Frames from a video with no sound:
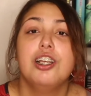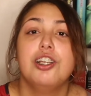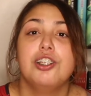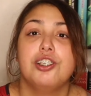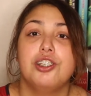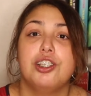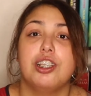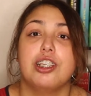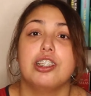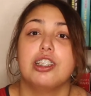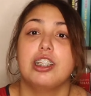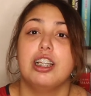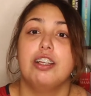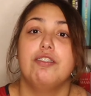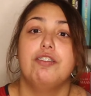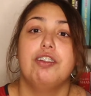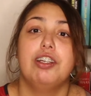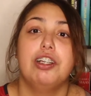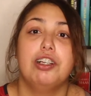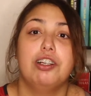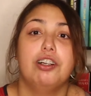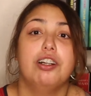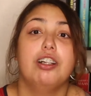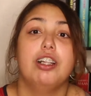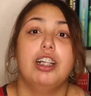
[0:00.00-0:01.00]
she's living
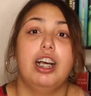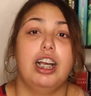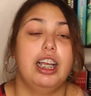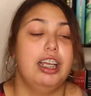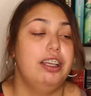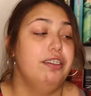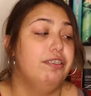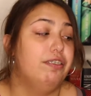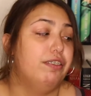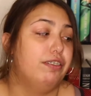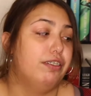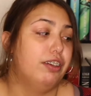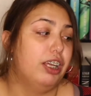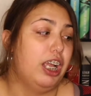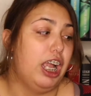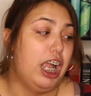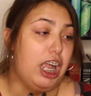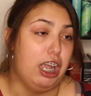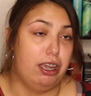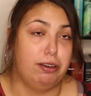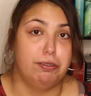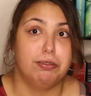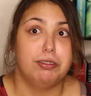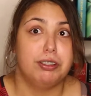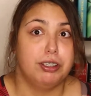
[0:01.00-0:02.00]
her life
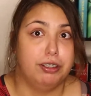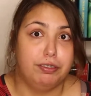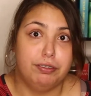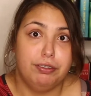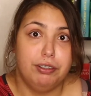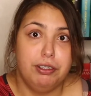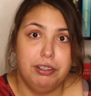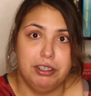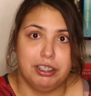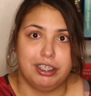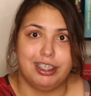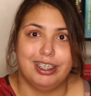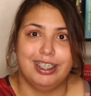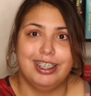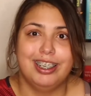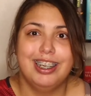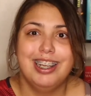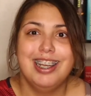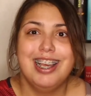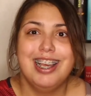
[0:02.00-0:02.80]
out of order.